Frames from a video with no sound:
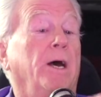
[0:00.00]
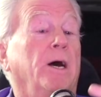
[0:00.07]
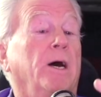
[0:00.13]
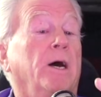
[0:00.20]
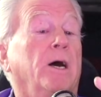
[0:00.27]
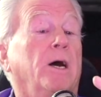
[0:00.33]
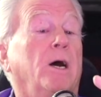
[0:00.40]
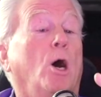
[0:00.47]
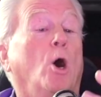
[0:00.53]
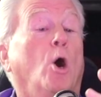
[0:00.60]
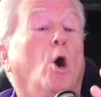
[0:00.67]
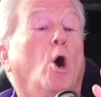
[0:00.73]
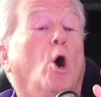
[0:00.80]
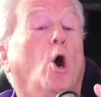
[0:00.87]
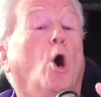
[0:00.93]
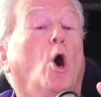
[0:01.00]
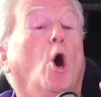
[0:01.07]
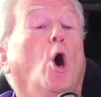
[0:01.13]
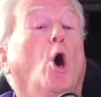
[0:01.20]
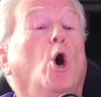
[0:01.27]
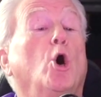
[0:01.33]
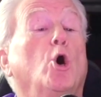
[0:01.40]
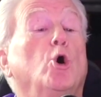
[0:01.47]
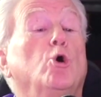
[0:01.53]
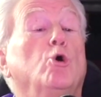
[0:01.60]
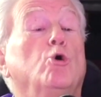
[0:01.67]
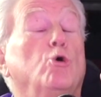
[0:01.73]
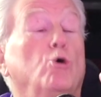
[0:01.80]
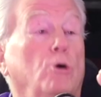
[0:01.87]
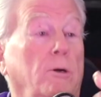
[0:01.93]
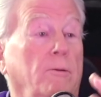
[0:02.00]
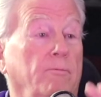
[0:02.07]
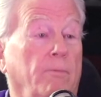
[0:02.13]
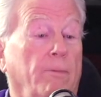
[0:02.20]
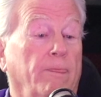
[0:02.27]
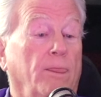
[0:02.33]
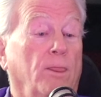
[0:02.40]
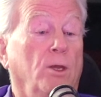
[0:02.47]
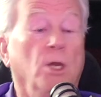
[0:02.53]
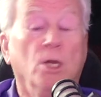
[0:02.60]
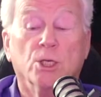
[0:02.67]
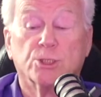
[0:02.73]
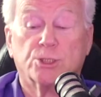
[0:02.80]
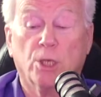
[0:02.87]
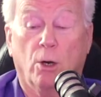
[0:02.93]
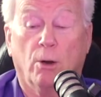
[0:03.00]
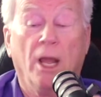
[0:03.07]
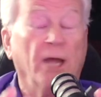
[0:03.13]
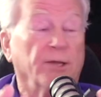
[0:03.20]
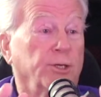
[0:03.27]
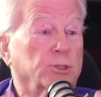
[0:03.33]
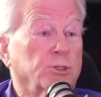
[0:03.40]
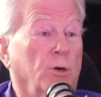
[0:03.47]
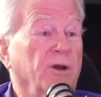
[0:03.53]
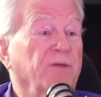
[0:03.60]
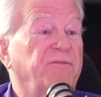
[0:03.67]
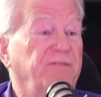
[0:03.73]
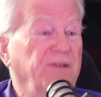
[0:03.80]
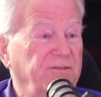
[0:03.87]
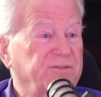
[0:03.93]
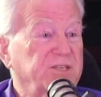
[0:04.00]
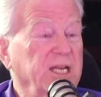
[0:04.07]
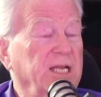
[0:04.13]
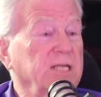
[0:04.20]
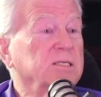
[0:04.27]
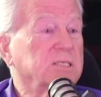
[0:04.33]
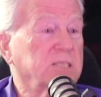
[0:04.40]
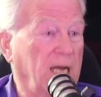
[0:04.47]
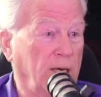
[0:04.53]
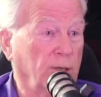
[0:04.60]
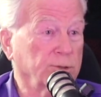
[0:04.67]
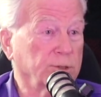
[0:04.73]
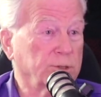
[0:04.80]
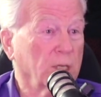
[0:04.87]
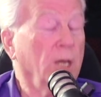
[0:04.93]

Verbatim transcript: uh, oh, ooh. So there's only fifteen sounds